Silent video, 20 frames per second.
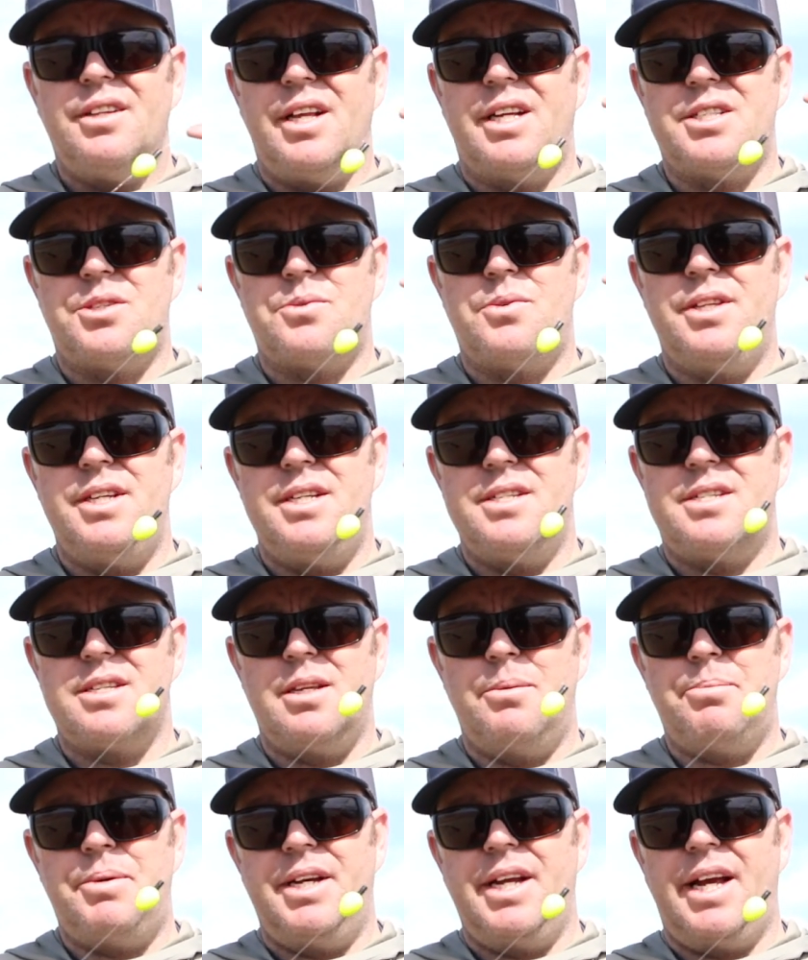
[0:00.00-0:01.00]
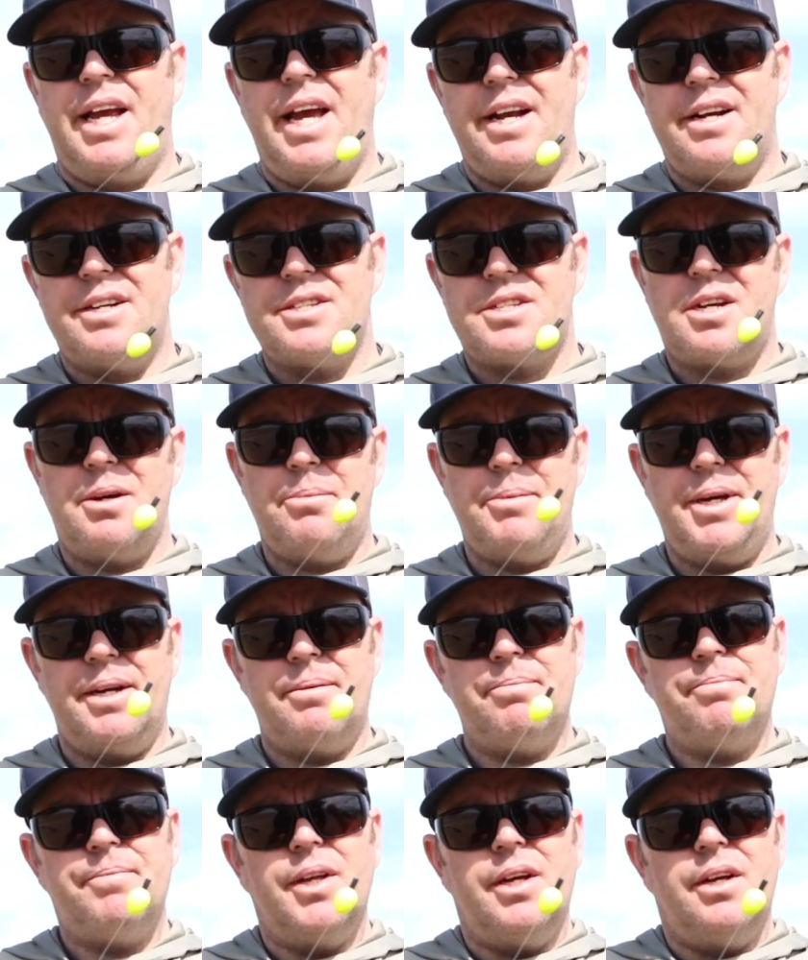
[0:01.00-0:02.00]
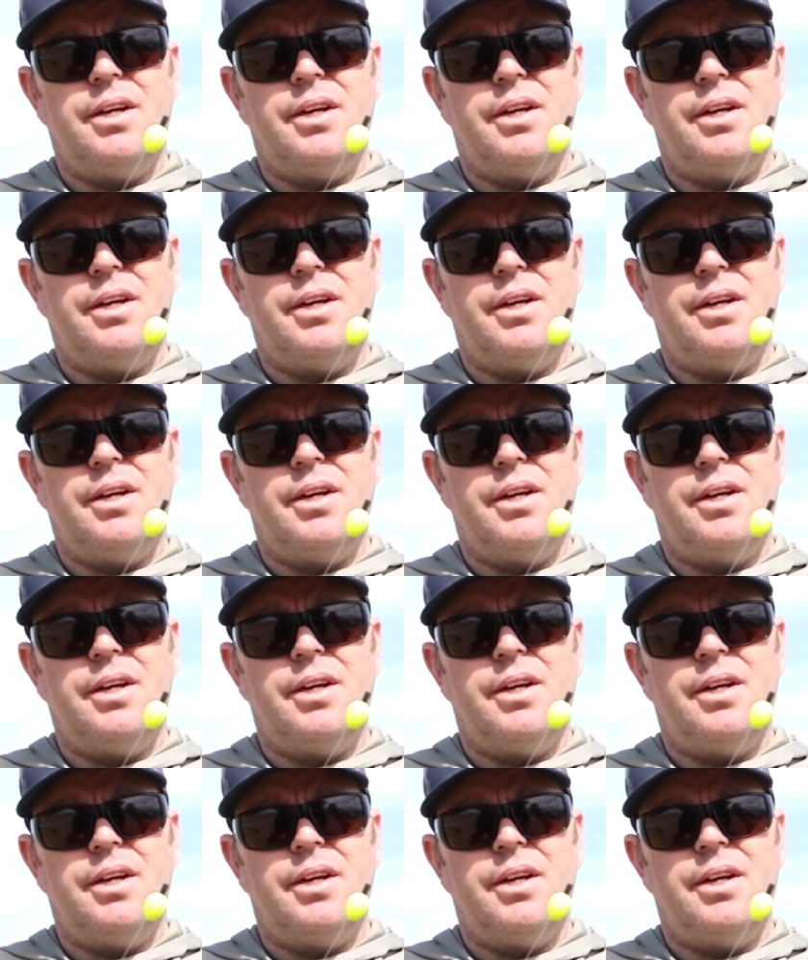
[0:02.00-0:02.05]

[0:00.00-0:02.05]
That's where these slip indicators come in.